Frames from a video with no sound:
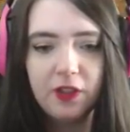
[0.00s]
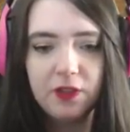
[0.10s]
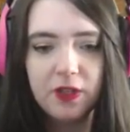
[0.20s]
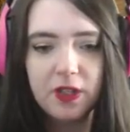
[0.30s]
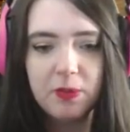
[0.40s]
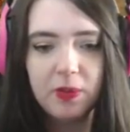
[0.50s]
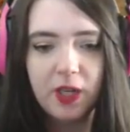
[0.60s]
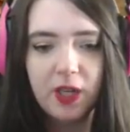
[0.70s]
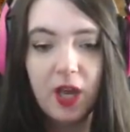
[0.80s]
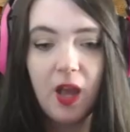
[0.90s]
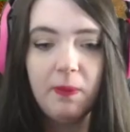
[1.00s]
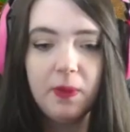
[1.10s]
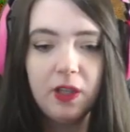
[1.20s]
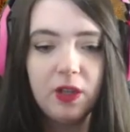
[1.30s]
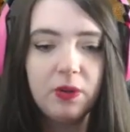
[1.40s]
I just think it's funny that people are like, I'm
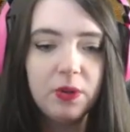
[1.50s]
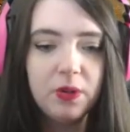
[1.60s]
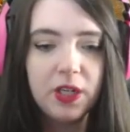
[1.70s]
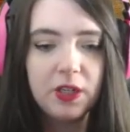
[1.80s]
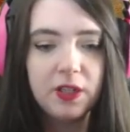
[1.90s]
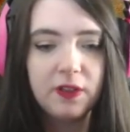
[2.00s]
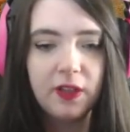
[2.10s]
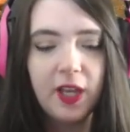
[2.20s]
gonna go Horde because